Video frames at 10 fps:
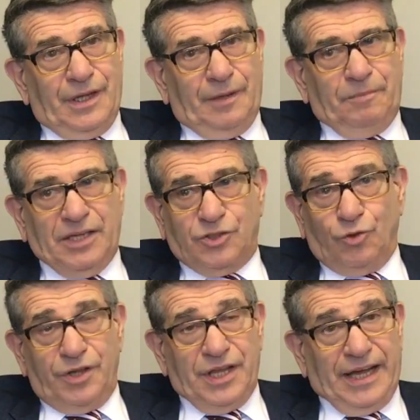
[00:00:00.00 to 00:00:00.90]
And
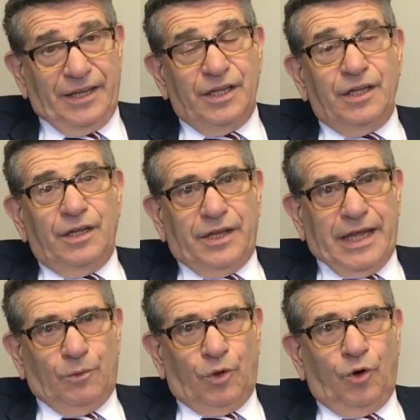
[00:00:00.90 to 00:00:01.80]
based on that,
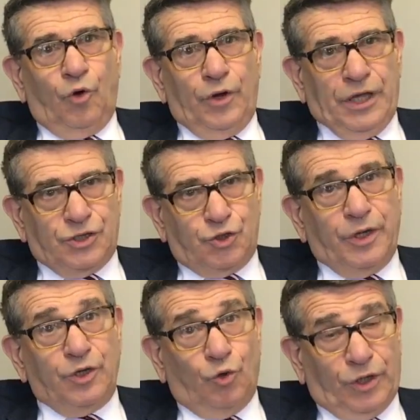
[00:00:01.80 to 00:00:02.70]
they will
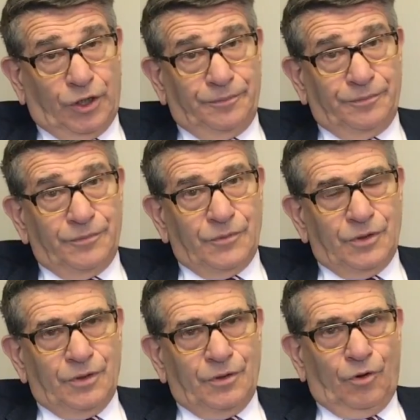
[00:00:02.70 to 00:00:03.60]
issue an order,
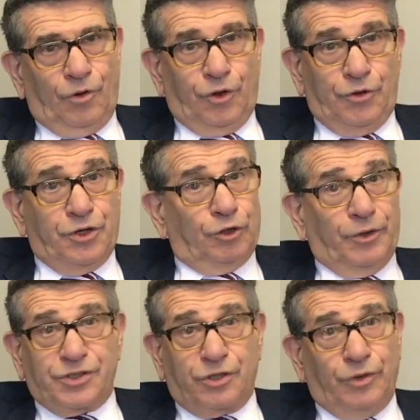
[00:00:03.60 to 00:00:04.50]
although you can
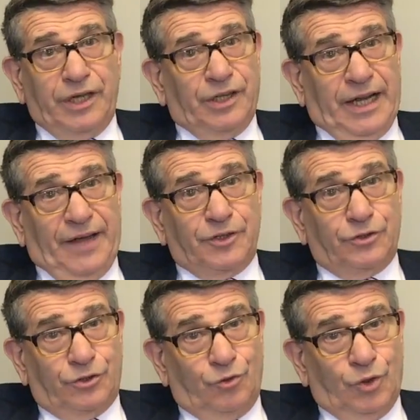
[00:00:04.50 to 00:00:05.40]
always agree and not have to
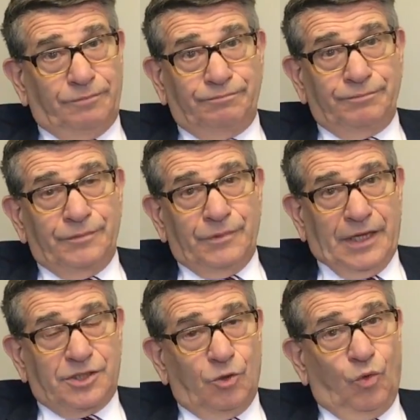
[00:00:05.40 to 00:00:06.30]
go to court.
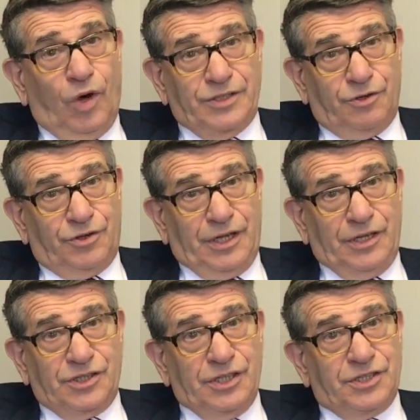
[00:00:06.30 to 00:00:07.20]
That's the wiser
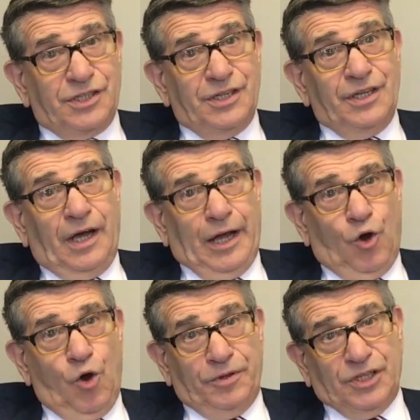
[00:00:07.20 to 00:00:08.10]
thing, since I
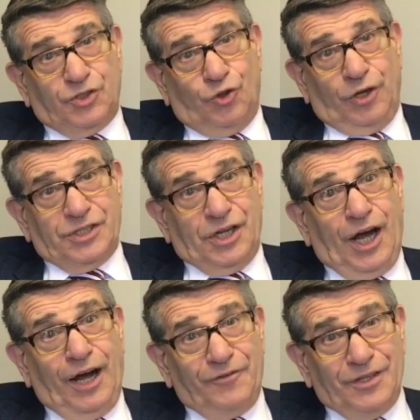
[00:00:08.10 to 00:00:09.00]
hope in this talk it's
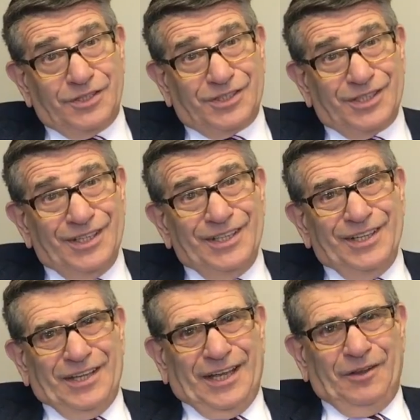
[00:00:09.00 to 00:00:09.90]
obvious
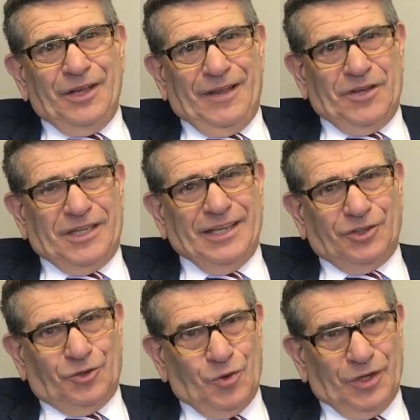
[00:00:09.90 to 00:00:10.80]
that if you
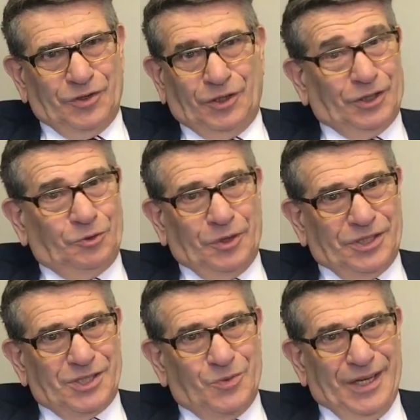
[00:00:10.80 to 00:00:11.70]
get to court, they're going to do
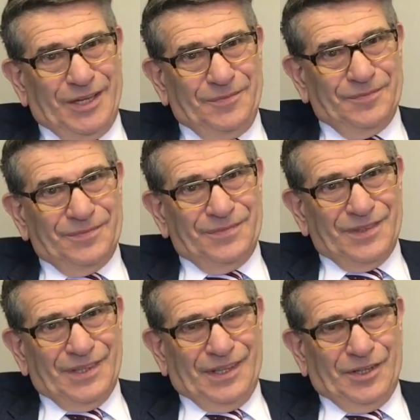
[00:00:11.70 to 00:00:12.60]
it this way.
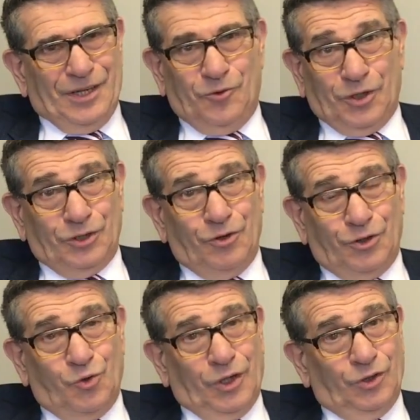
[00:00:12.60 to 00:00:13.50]
And therefore, to go
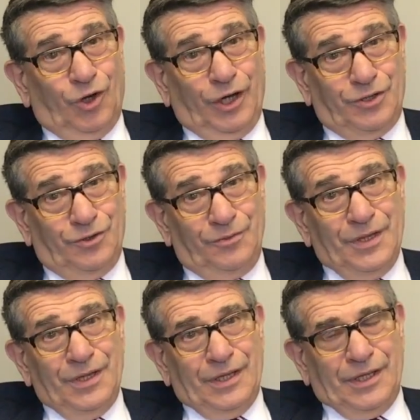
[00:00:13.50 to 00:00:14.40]
to court and argue
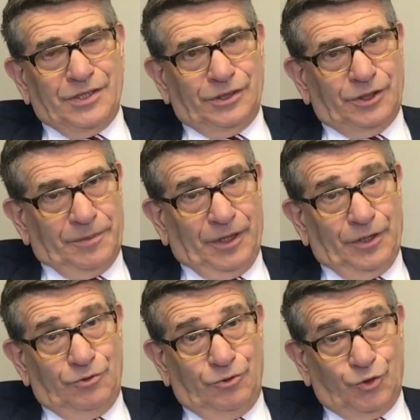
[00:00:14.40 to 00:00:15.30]
is a little bit
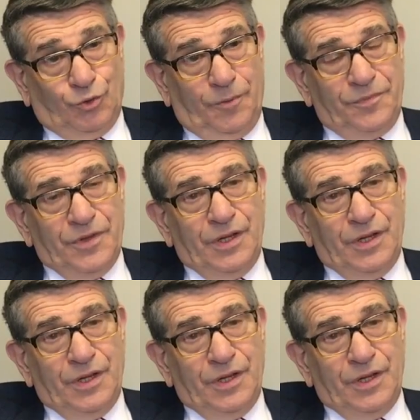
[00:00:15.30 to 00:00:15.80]
unusual.